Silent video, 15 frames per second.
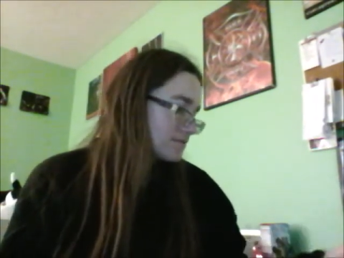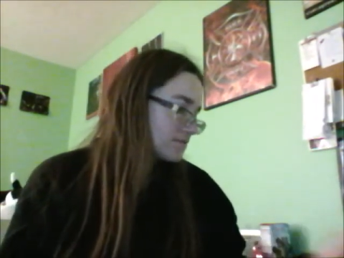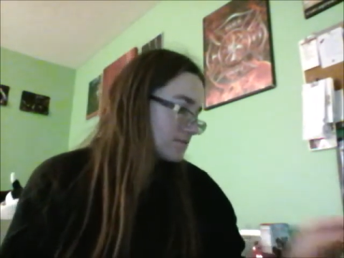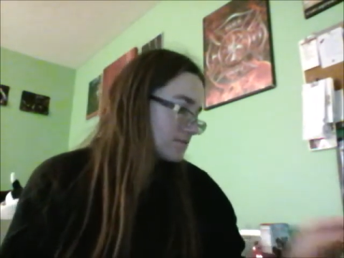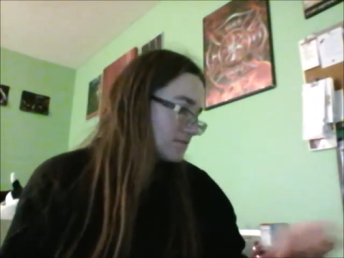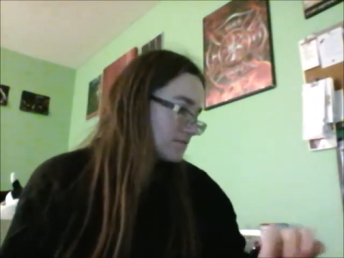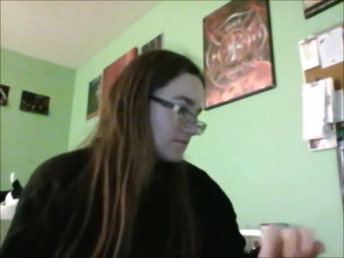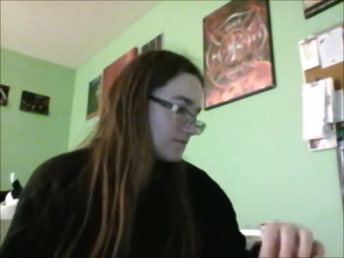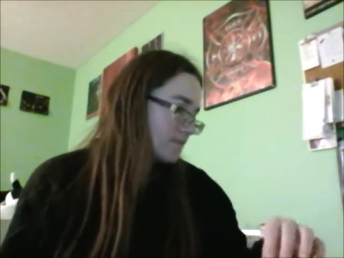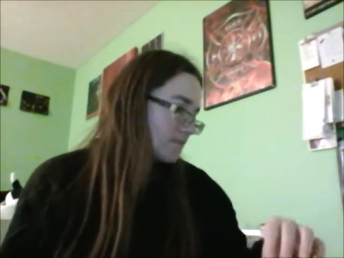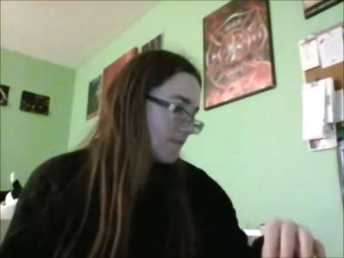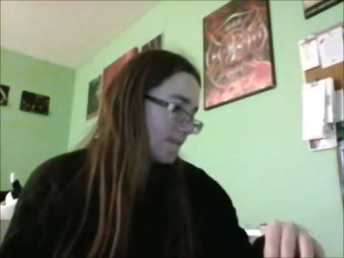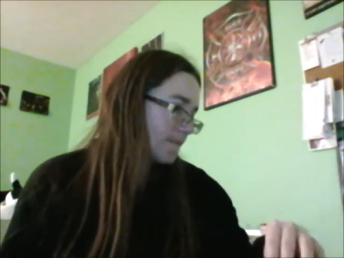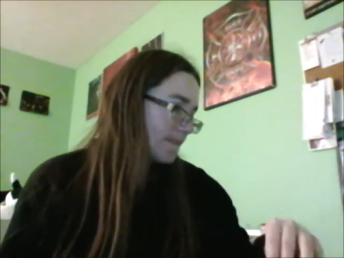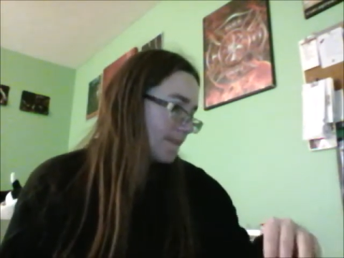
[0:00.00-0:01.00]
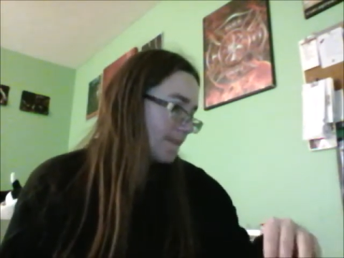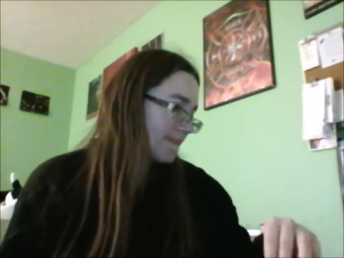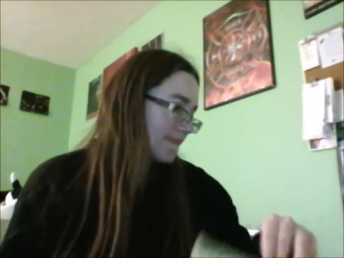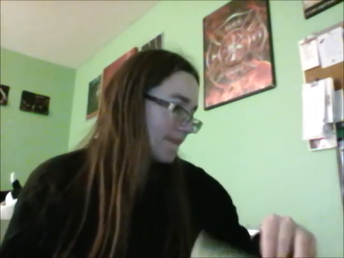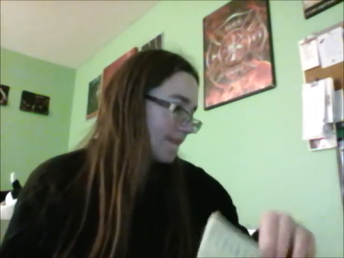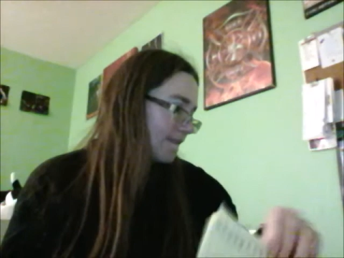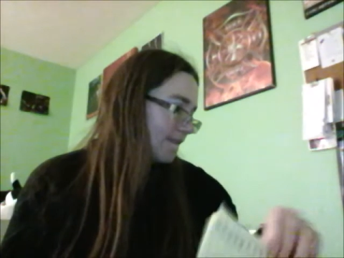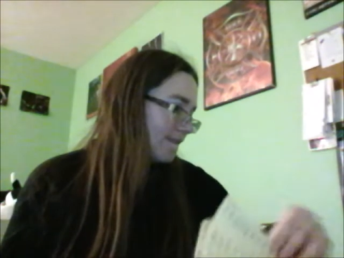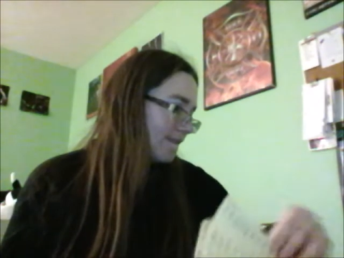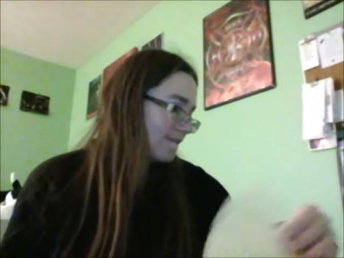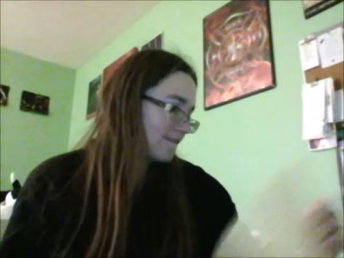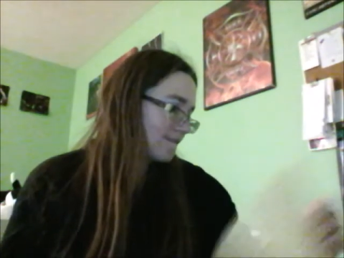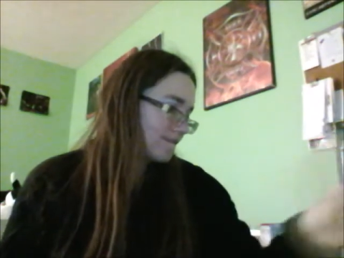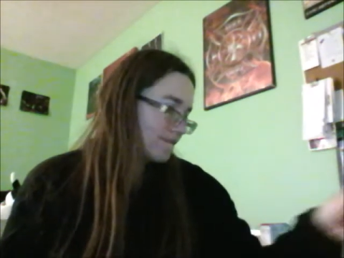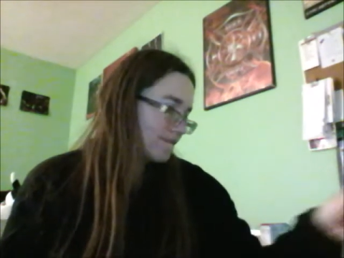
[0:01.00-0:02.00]

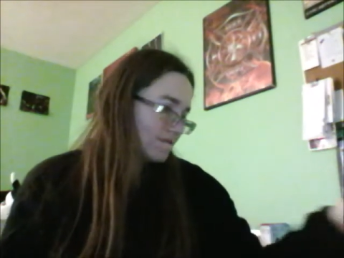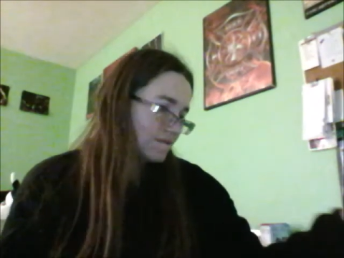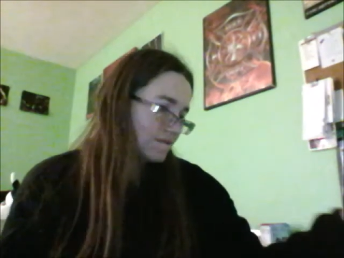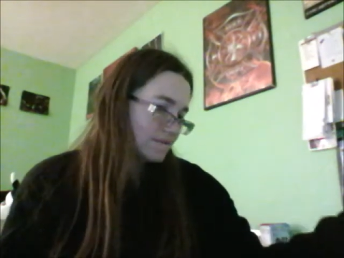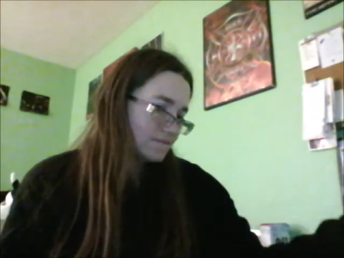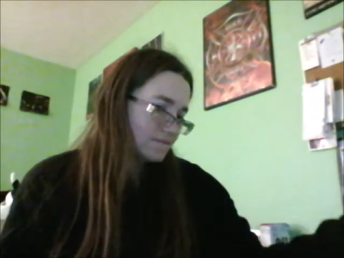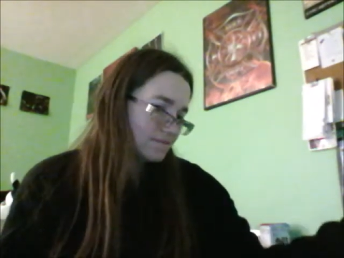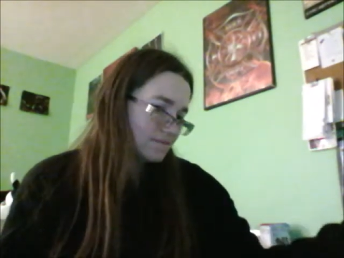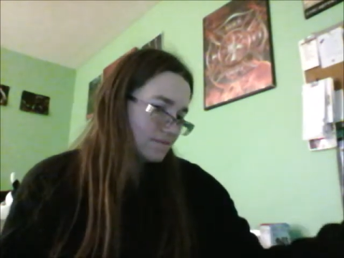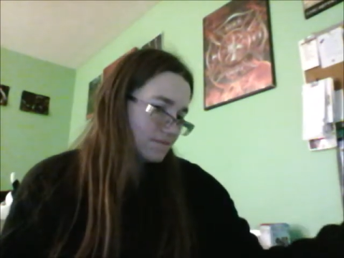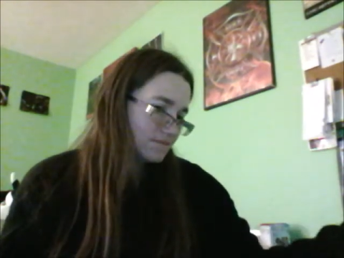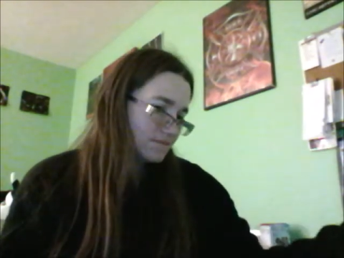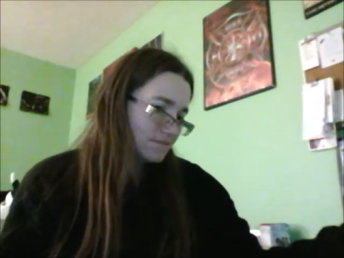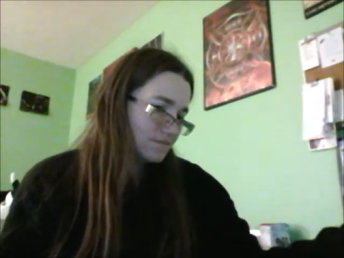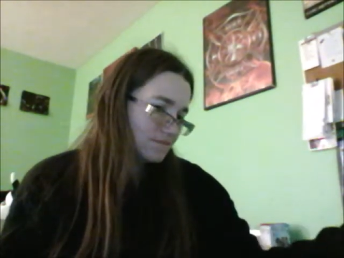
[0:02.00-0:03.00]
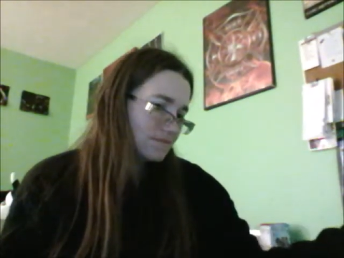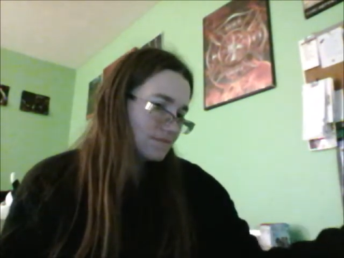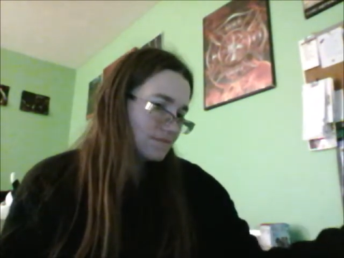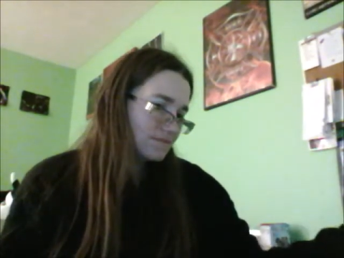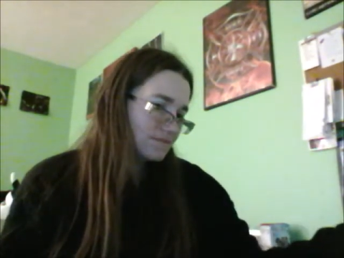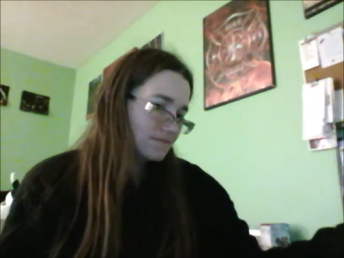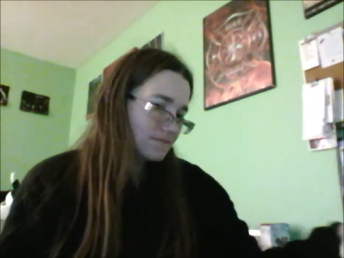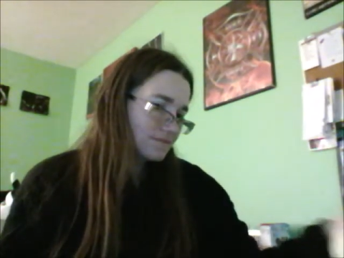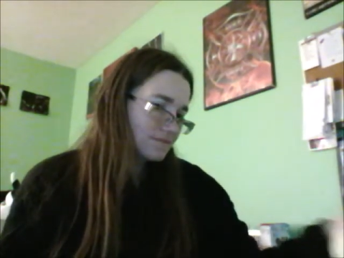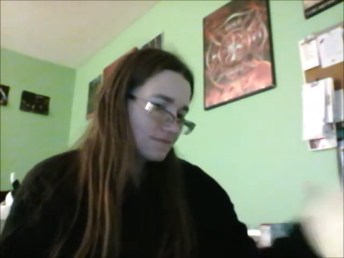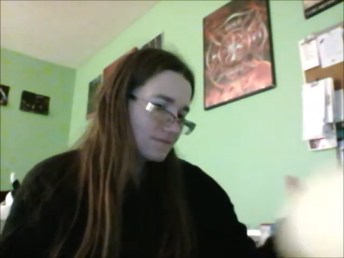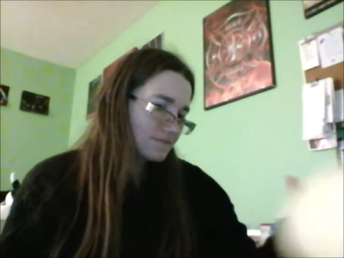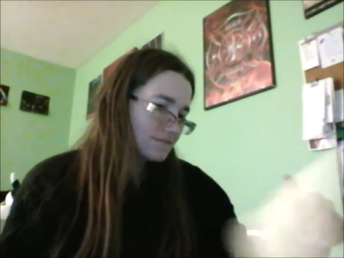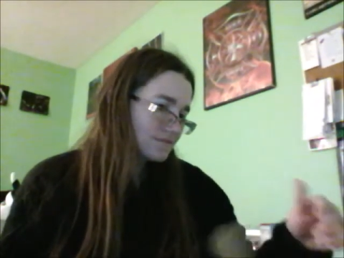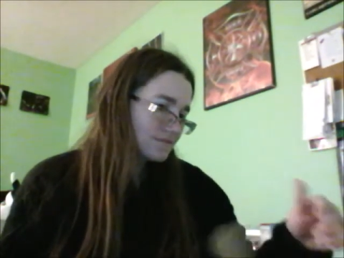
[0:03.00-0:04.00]

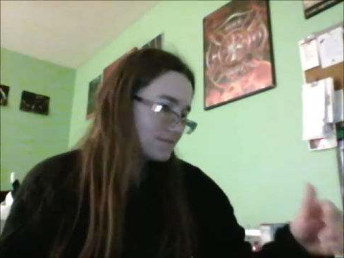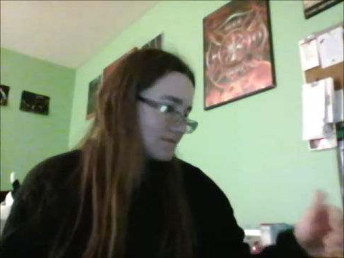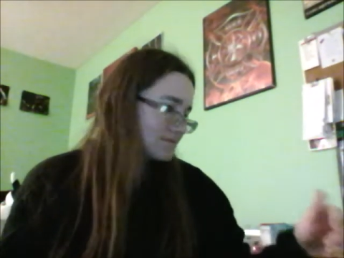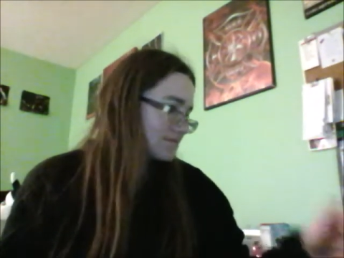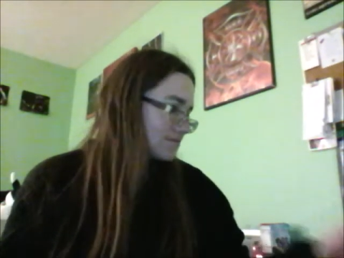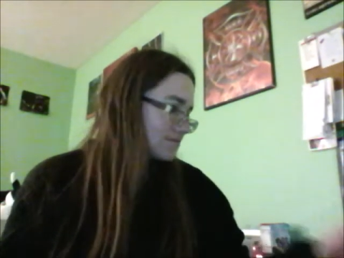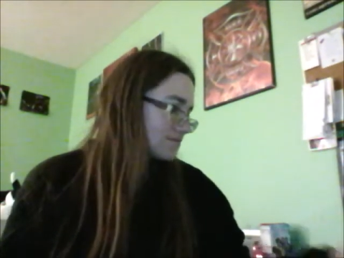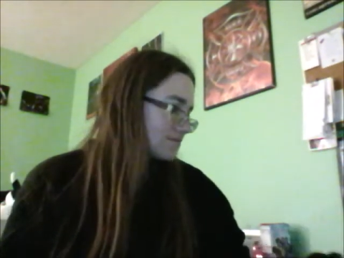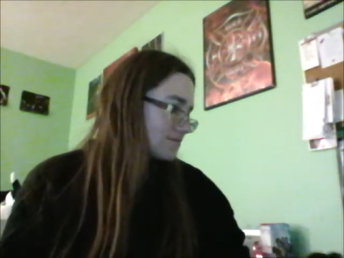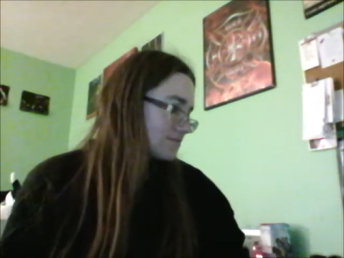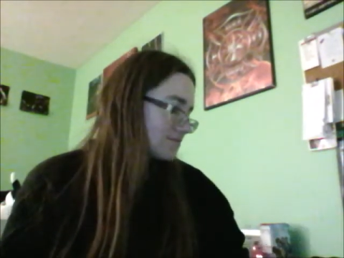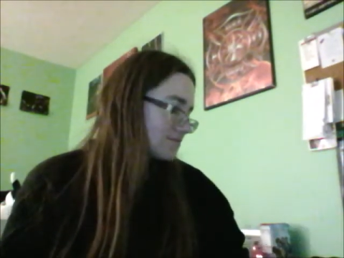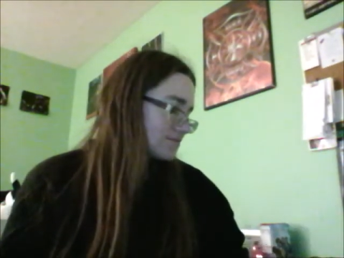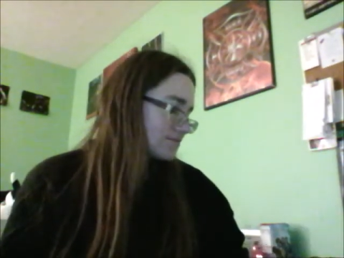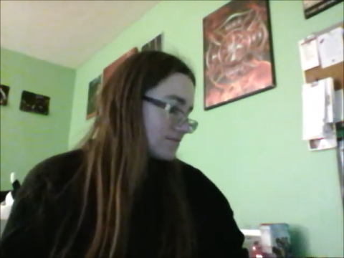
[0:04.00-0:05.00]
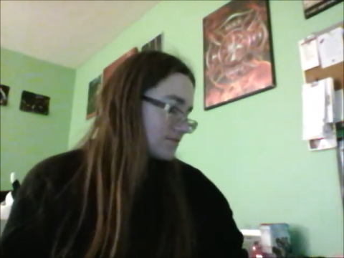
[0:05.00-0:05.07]
Nobody speaks.